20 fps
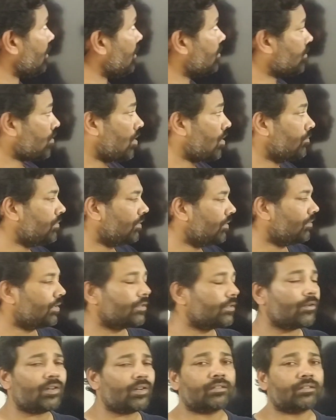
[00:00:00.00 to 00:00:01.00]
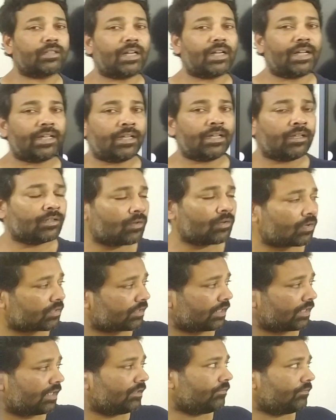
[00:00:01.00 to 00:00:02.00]
Stop the video and try
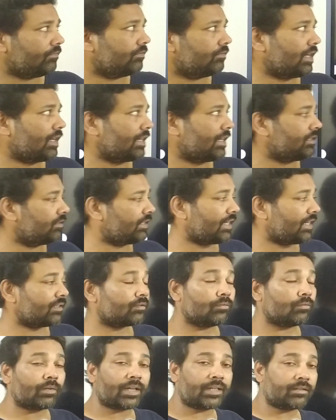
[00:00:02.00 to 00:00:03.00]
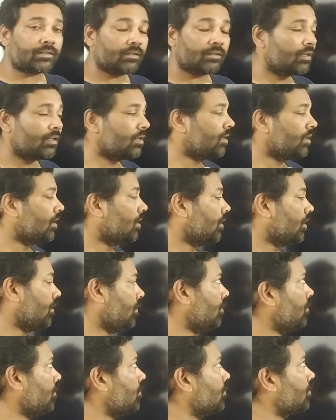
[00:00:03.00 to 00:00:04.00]
yourself, right? Then you can
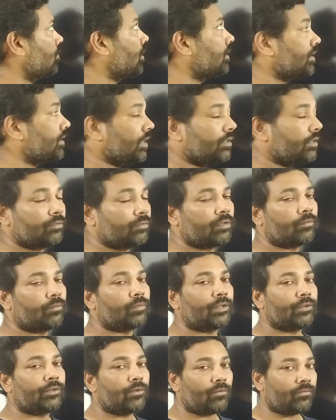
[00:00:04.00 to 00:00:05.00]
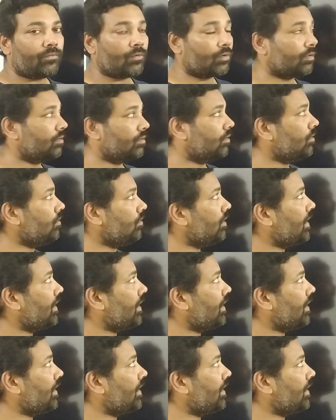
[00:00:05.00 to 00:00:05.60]
continue the video for the